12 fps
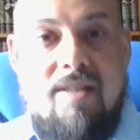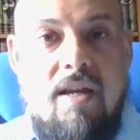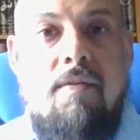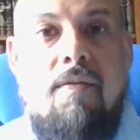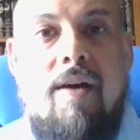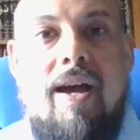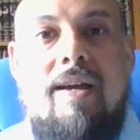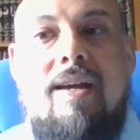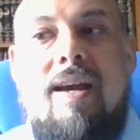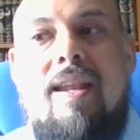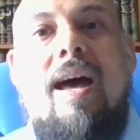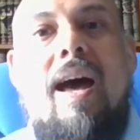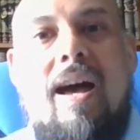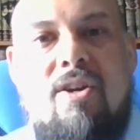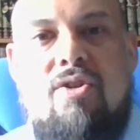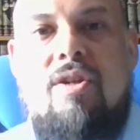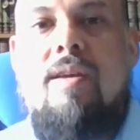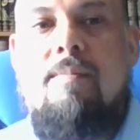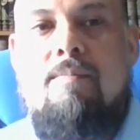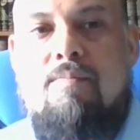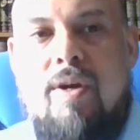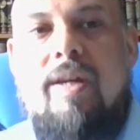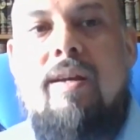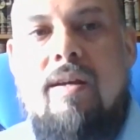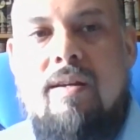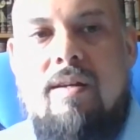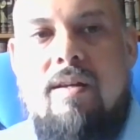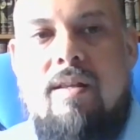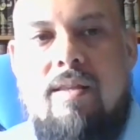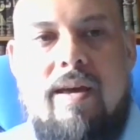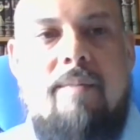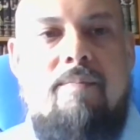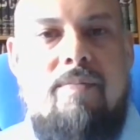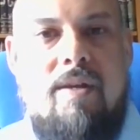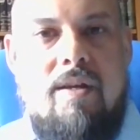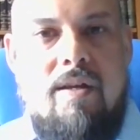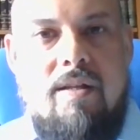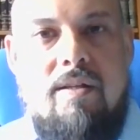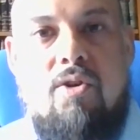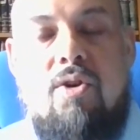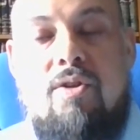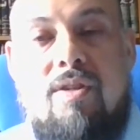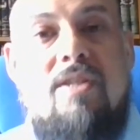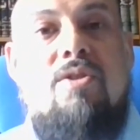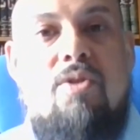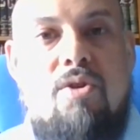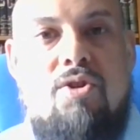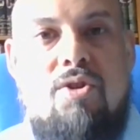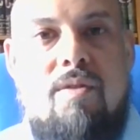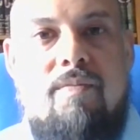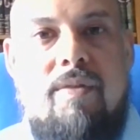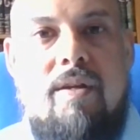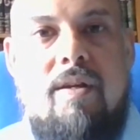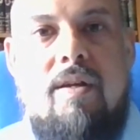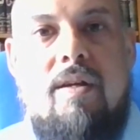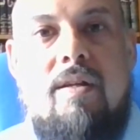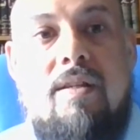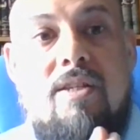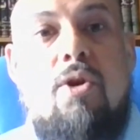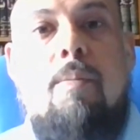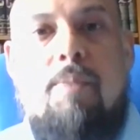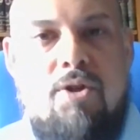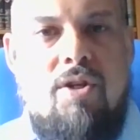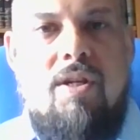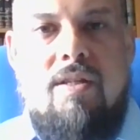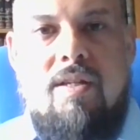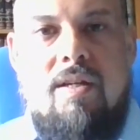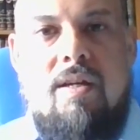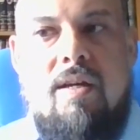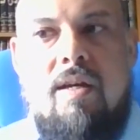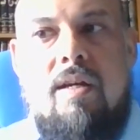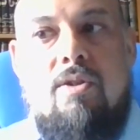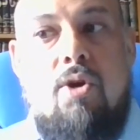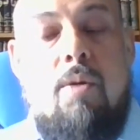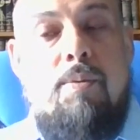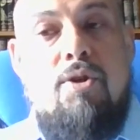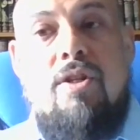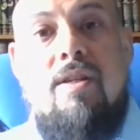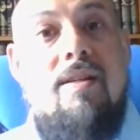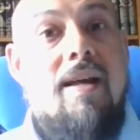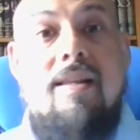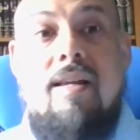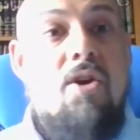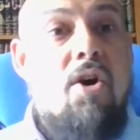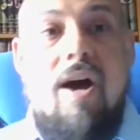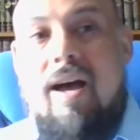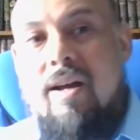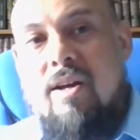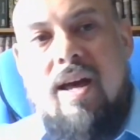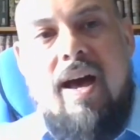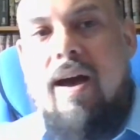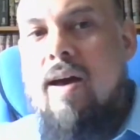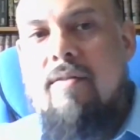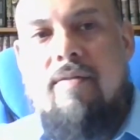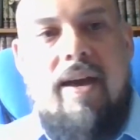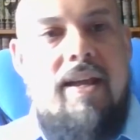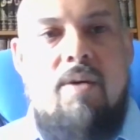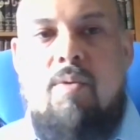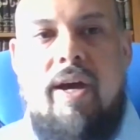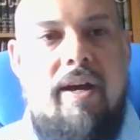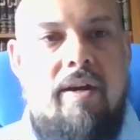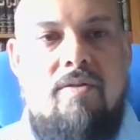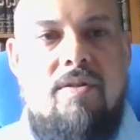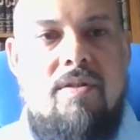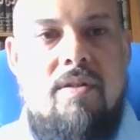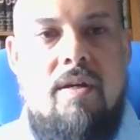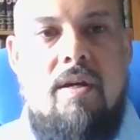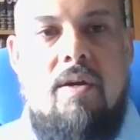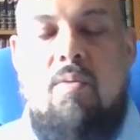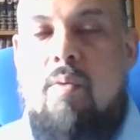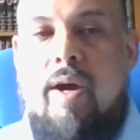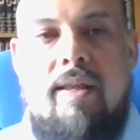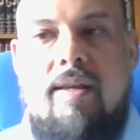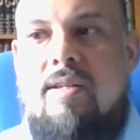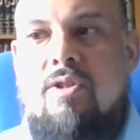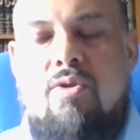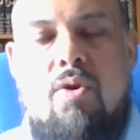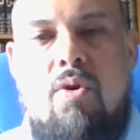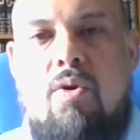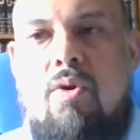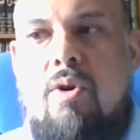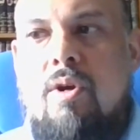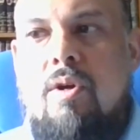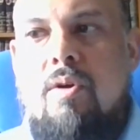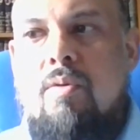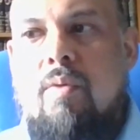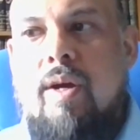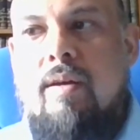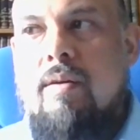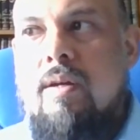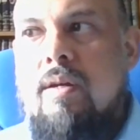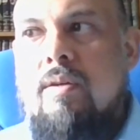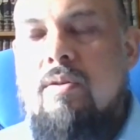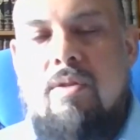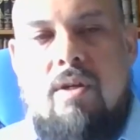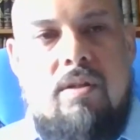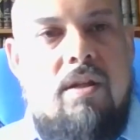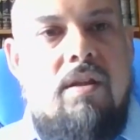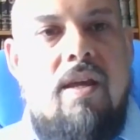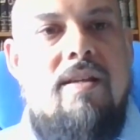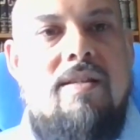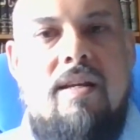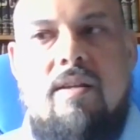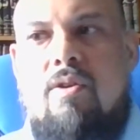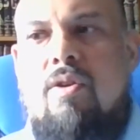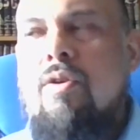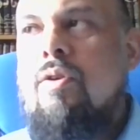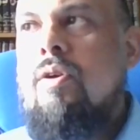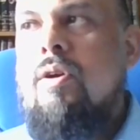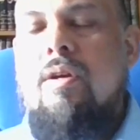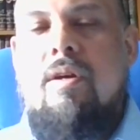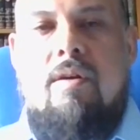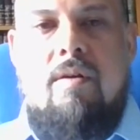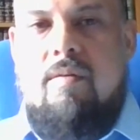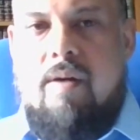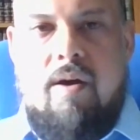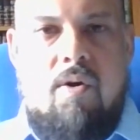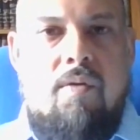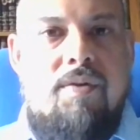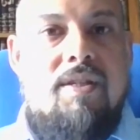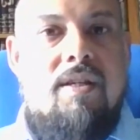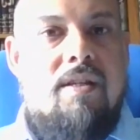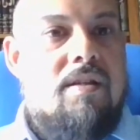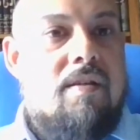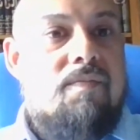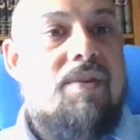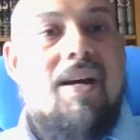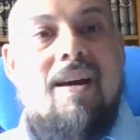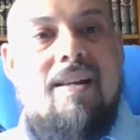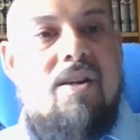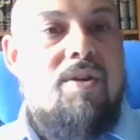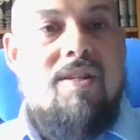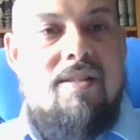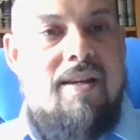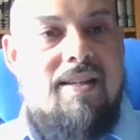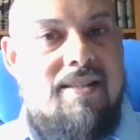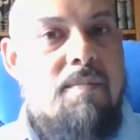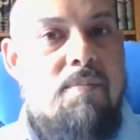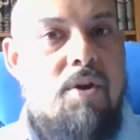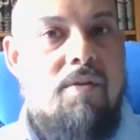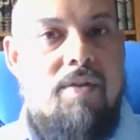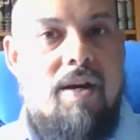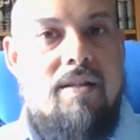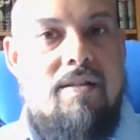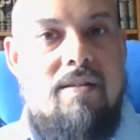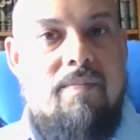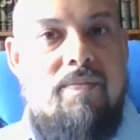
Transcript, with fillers: DeFi can actually bring them, you know, this solution, this opportunity, the opportunity that they're not gonna have anywhere else, where there's no, where the, the things that, you know, obviously Takadao is an example of that.